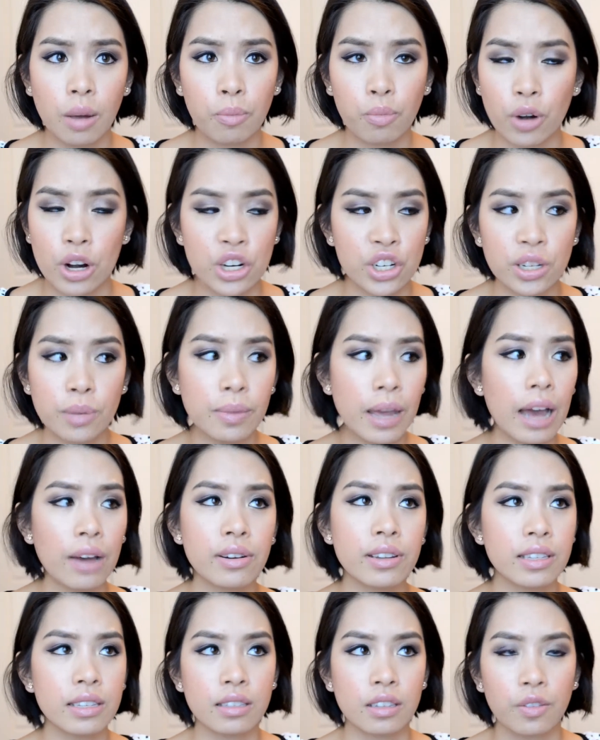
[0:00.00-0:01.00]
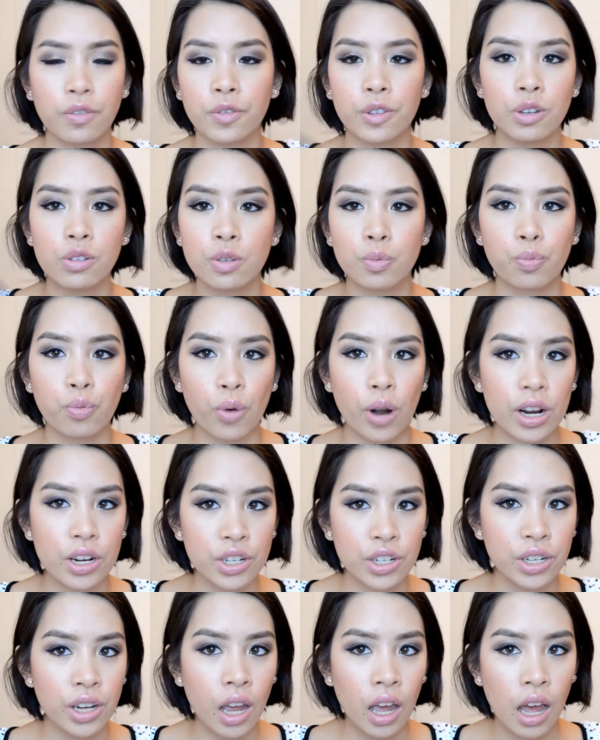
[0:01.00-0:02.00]
brush somehow doesn't diffuse
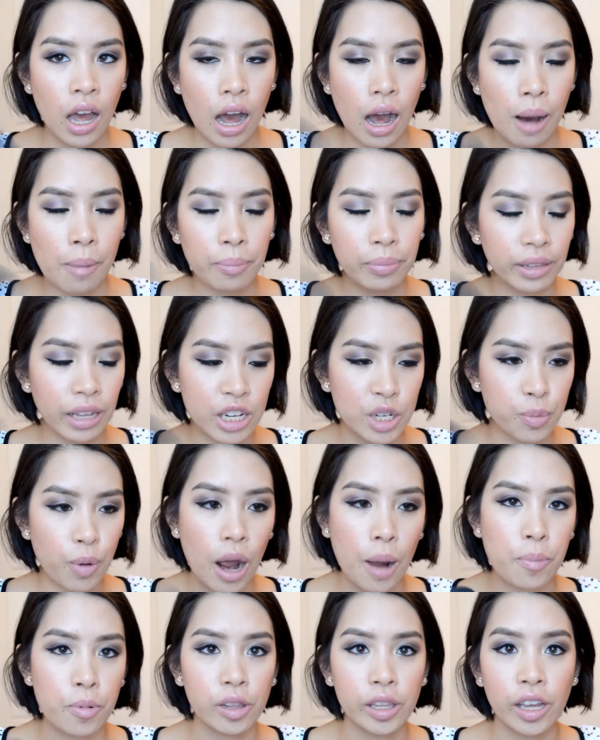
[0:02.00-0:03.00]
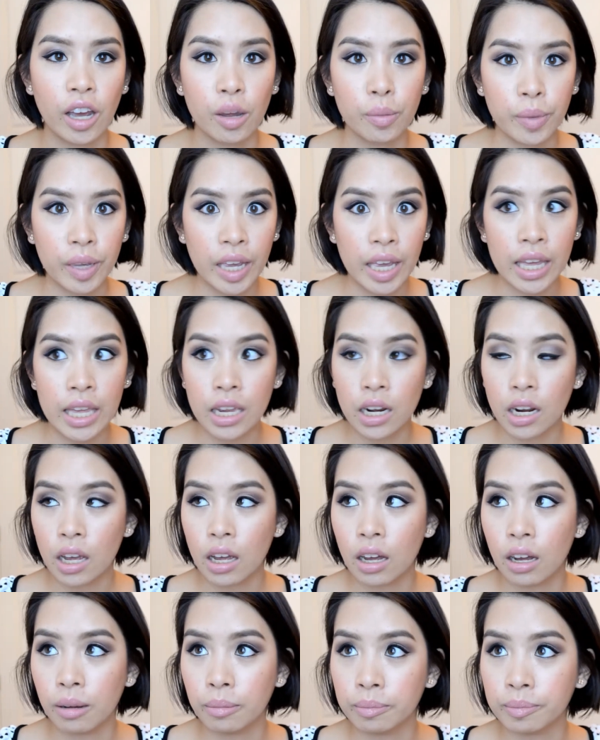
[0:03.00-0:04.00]
blush properly on me. It
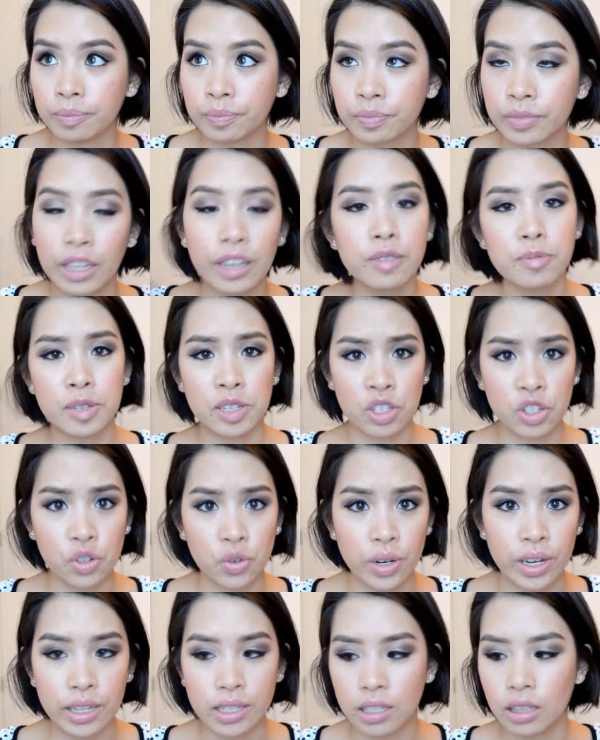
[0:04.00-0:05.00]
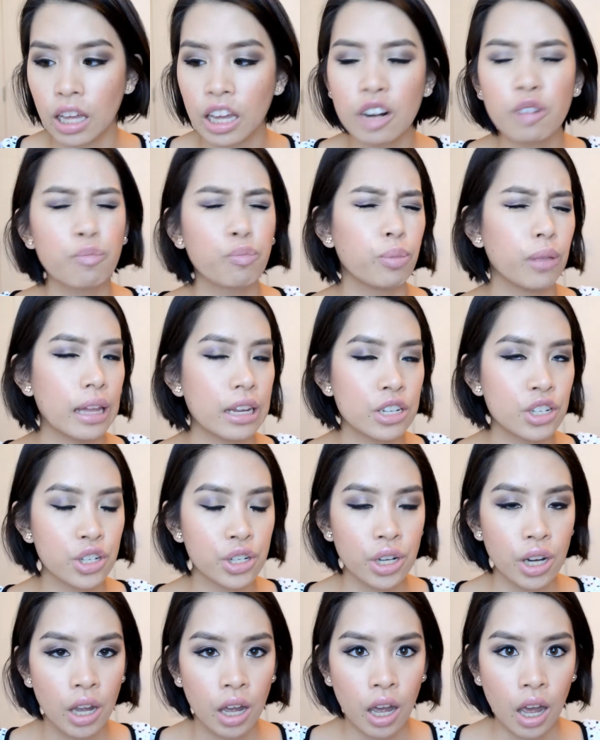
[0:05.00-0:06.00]
gives me streaks. A lot of
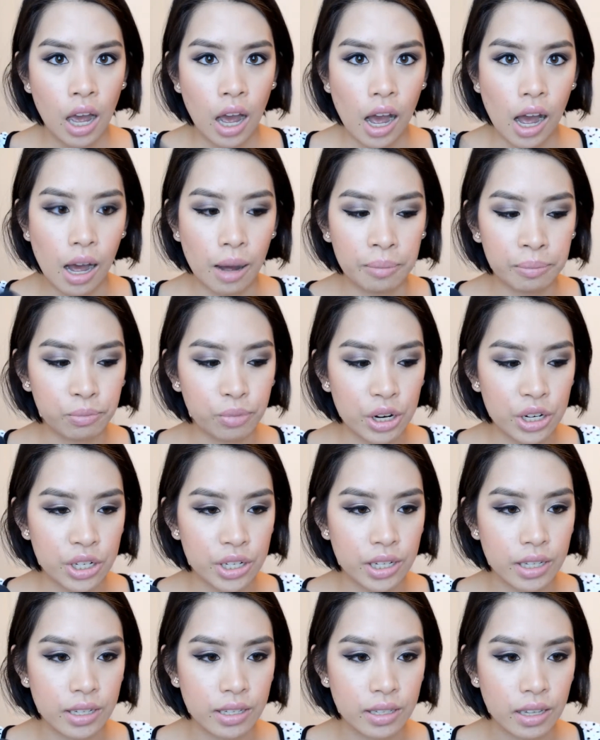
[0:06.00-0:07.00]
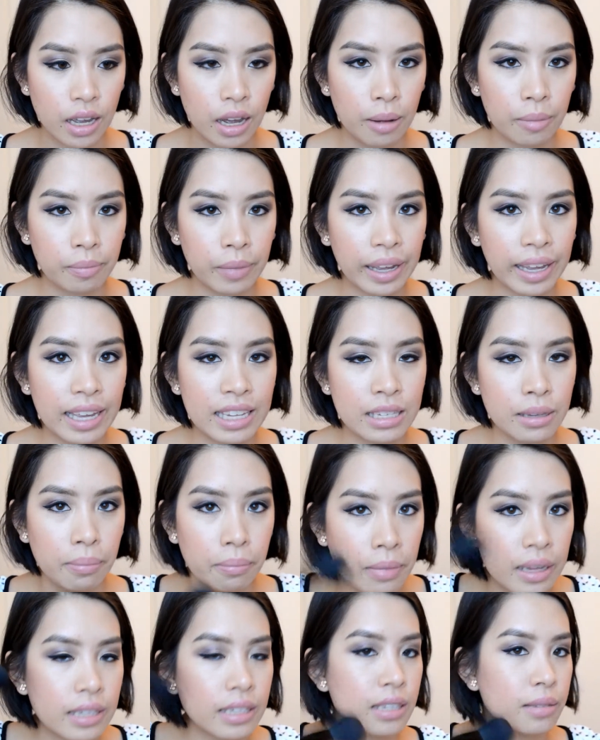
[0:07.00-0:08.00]
blush brushes, I guess,
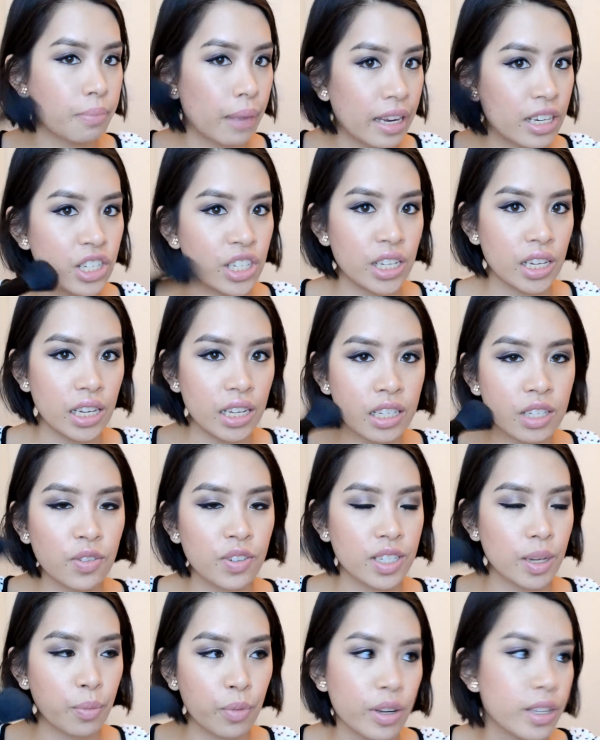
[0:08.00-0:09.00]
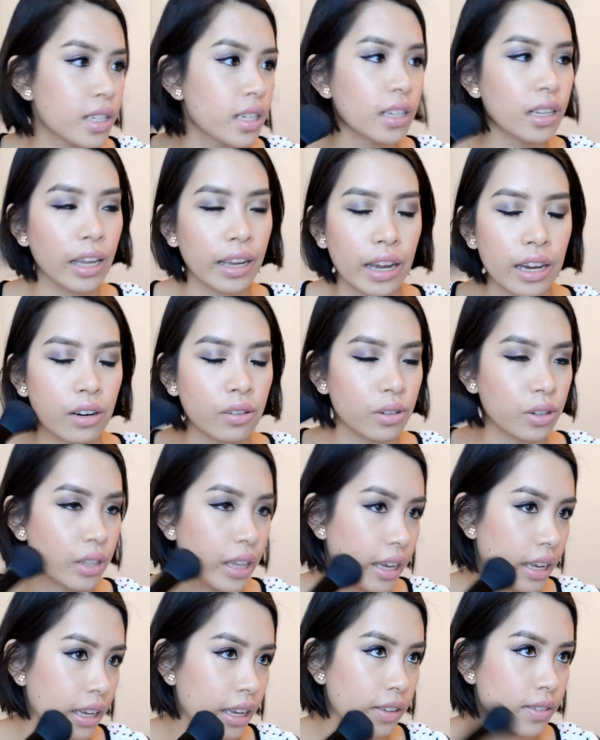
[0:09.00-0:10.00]
miss my cheeks for some reason. Like, I don't know,
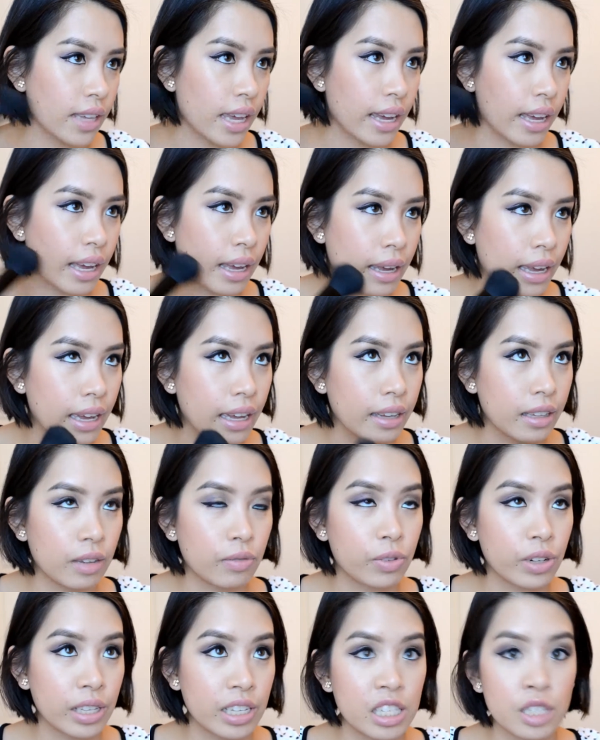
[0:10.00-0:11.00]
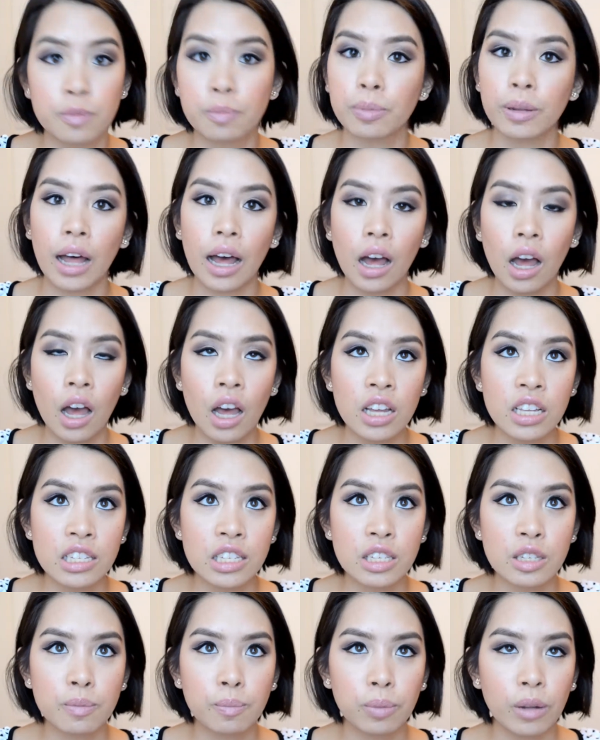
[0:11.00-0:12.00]
like it gives, like, I get really
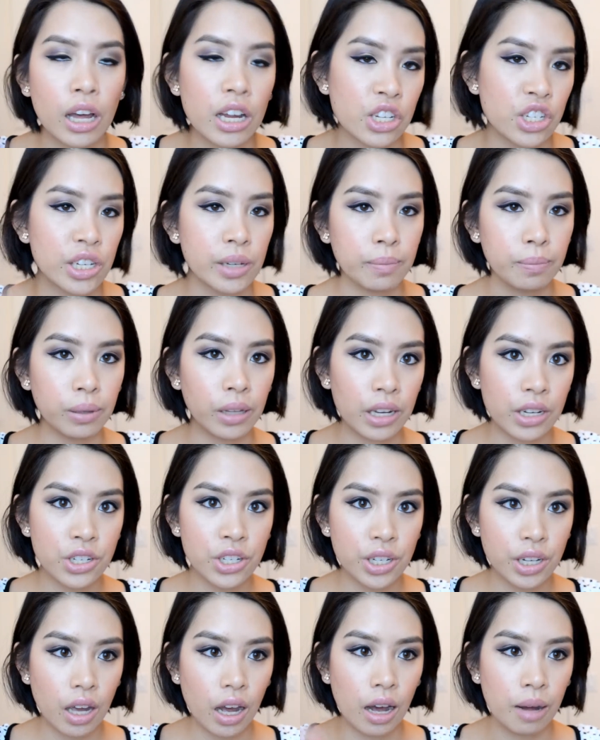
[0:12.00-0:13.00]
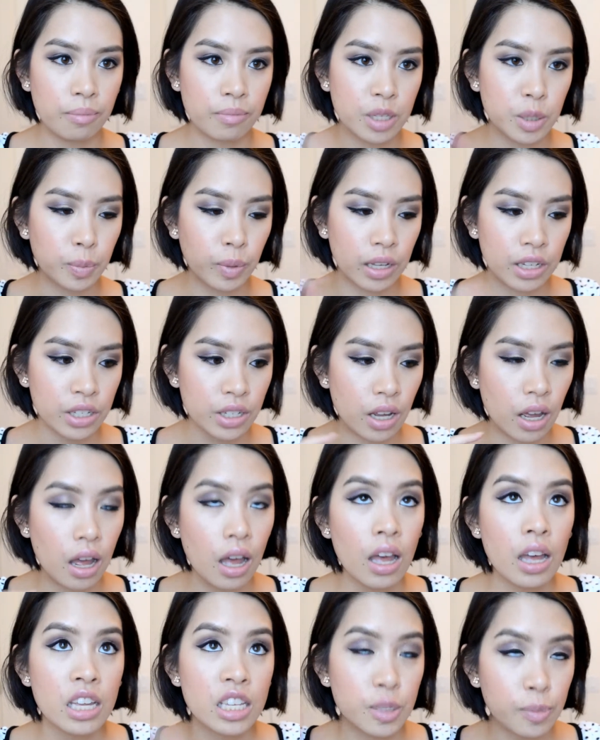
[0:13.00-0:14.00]
splotchy blush,
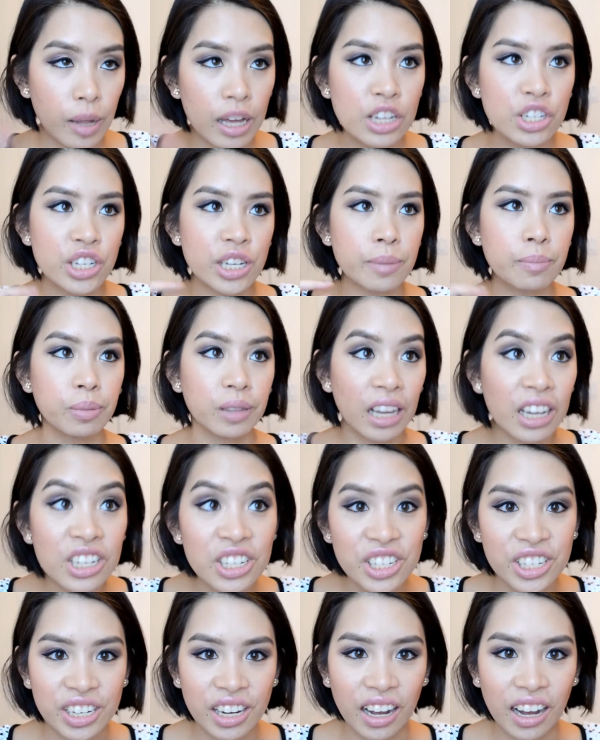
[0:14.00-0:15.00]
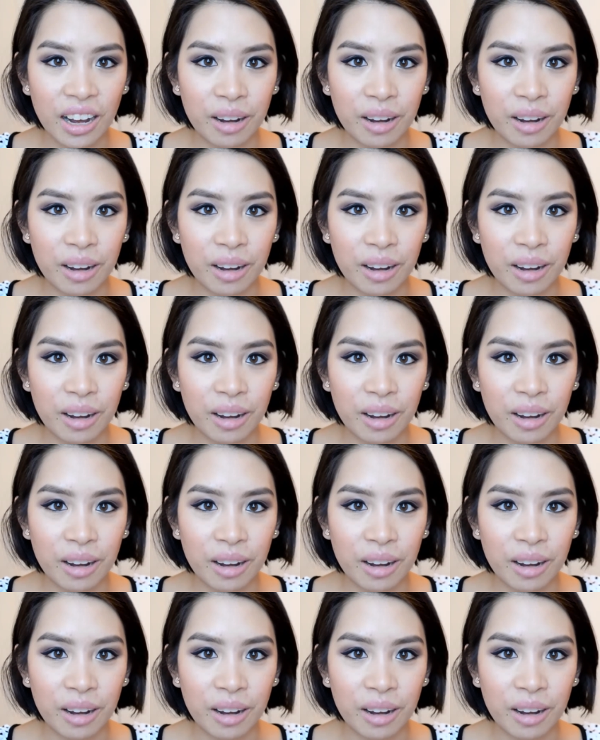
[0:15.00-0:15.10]
splotchy blush